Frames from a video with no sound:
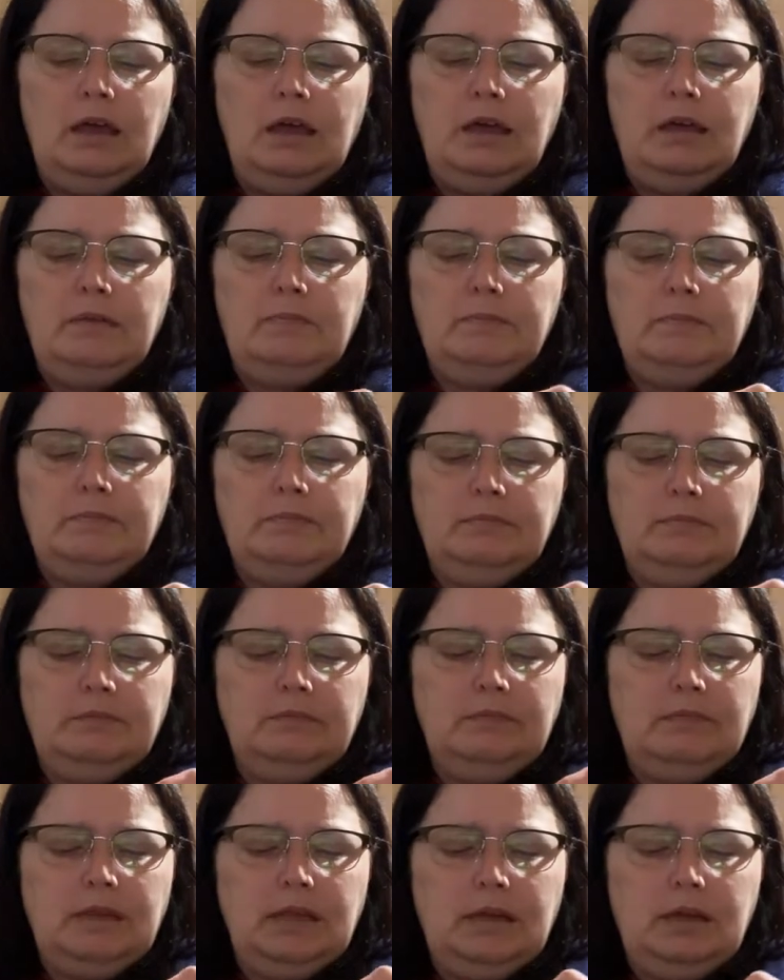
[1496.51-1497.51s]
Um,
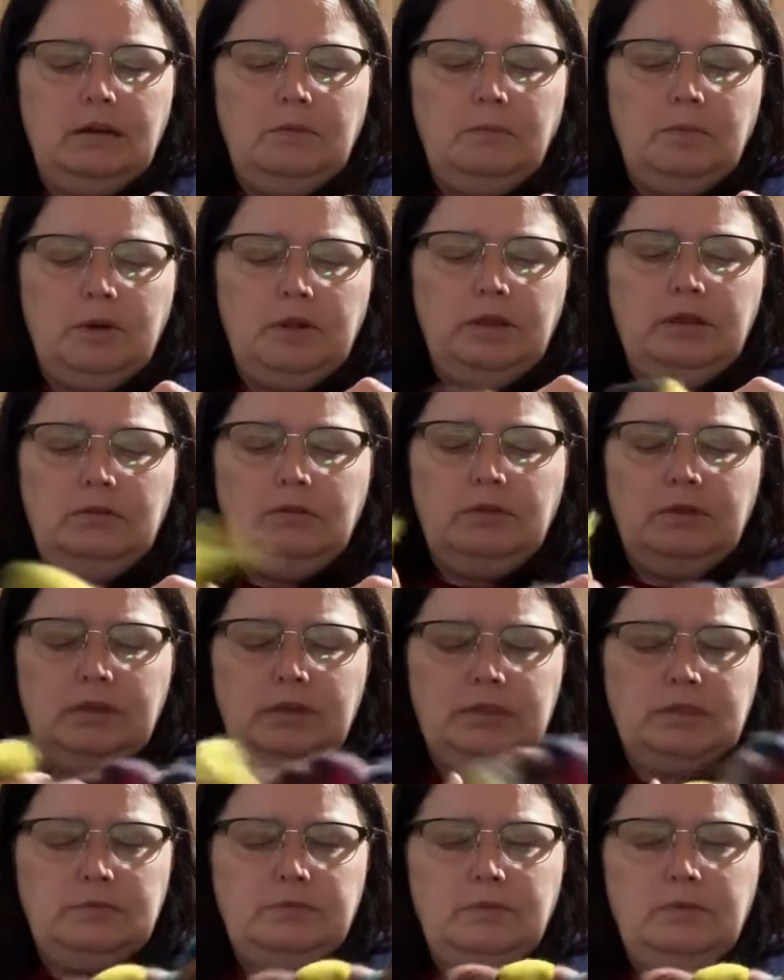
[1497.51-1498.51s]
and I'm probably doing
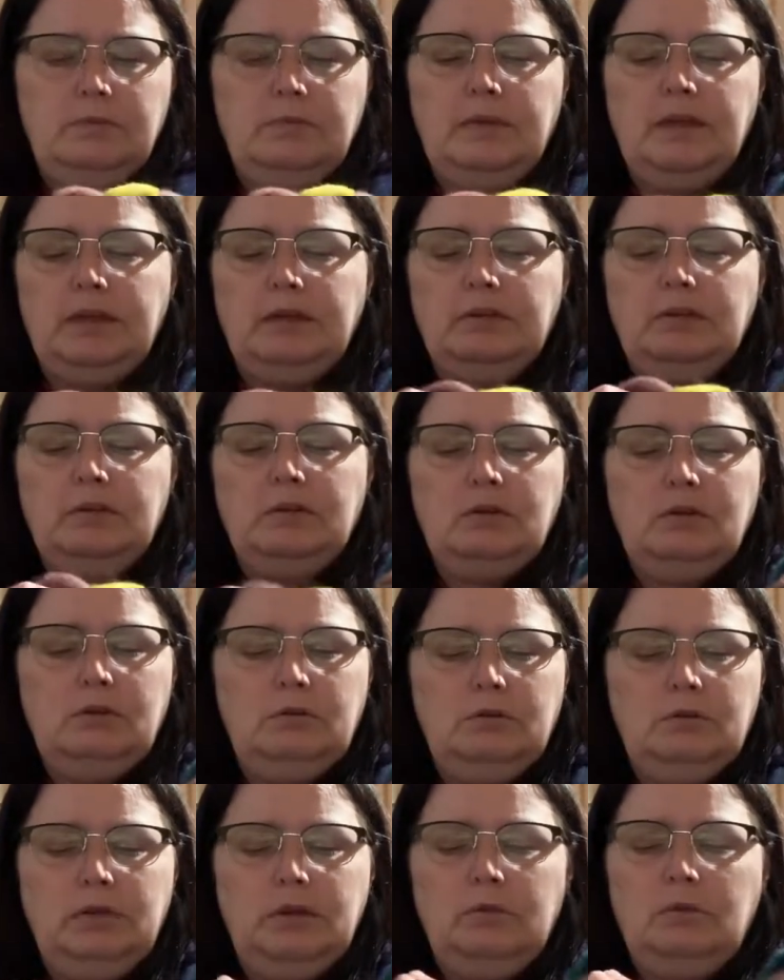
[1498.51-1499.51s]
this from like the
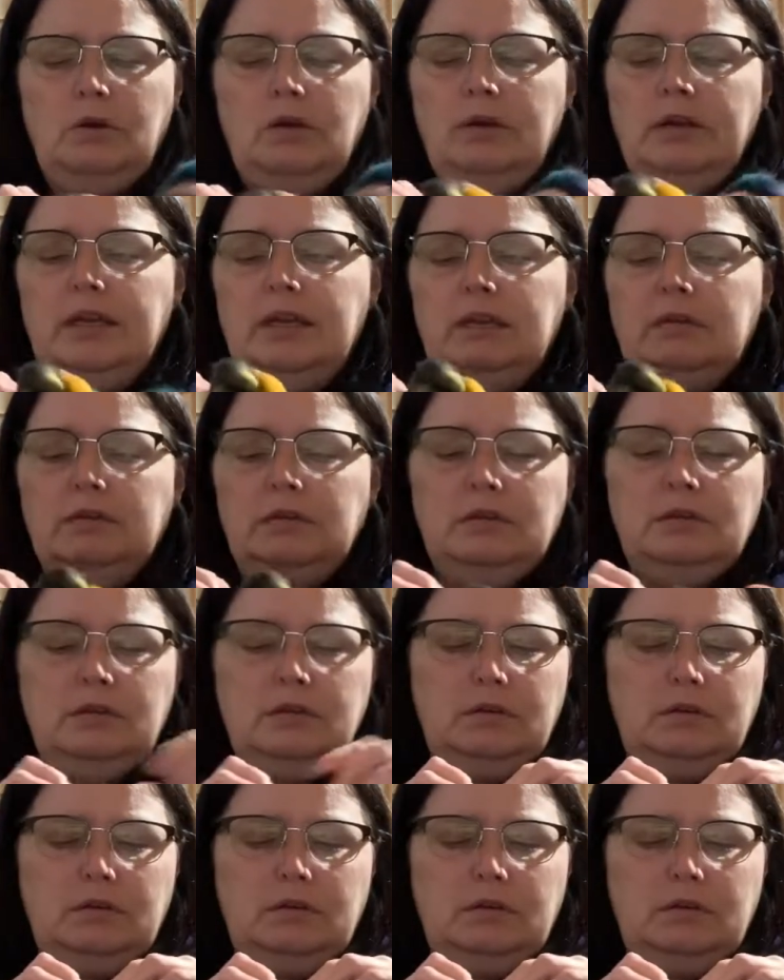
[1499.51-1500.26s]
totally wrong end.